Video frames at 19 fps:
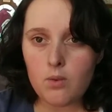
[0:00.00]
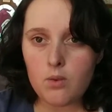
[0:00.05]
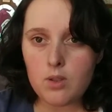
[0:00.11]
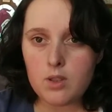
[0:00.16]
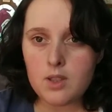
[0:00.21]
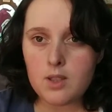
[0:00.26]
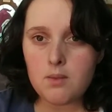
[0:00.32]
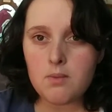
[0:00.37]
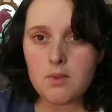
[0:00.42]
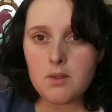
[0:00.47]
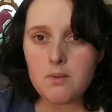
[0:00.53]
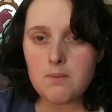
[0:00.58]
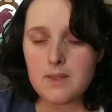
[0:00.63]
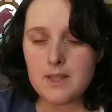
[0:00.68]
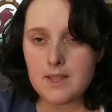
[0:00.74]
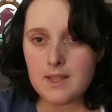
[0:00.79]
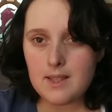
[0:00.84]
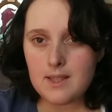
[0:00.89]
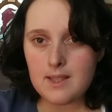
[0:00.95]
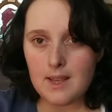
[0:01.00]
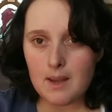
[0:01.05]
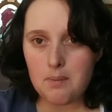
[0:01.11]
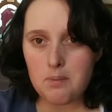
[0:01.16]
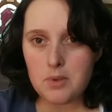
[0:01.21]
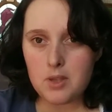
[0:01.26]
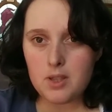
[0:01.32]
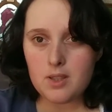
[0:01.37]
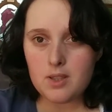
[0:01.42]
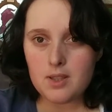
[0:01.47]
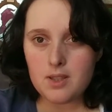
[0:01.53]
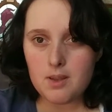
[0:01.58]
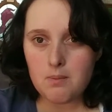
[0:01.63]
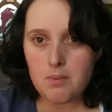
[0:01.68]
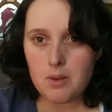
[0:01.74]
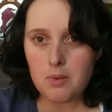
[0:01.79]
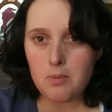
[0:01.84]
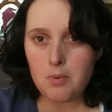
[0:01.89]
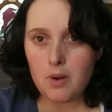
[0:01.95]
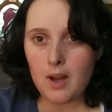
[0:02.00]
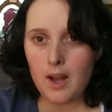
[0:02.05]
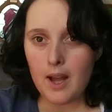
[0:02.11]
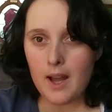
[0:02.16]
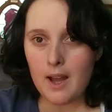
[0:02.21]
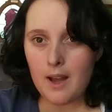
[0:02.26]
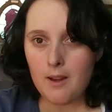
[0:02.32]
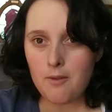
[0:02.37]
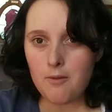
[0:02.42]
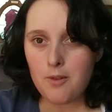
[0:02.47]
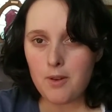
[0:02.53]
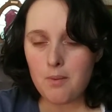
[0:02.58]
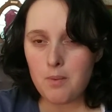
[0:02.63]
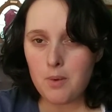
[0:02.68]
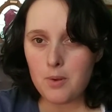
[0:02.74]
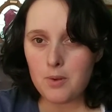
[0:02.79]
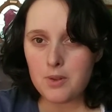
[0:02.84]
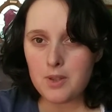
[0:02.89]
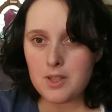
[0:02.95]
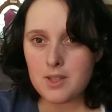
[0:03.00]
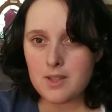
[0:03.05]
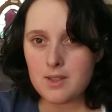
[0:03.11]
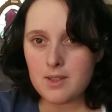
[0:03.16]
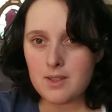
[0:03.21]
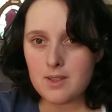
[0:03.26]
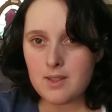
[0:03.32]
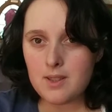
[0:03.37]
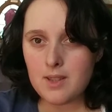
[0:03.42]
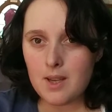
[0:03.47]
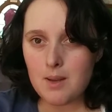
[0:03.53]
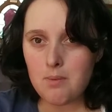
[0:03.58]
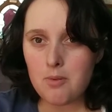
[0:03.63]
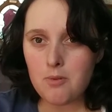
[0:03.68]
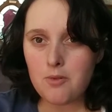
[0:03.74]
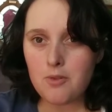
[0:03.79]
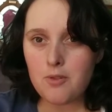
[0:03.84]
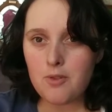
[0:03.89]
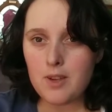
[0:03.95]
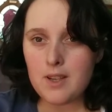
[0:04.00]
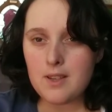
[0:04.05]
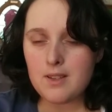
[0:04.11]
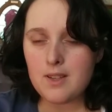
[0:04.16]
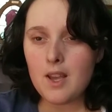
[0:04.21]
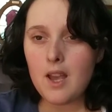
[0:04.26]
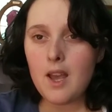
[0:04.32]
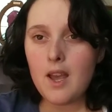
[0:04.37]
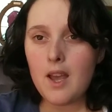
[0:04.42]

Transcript: some of the misconceptions that people have about this type of device,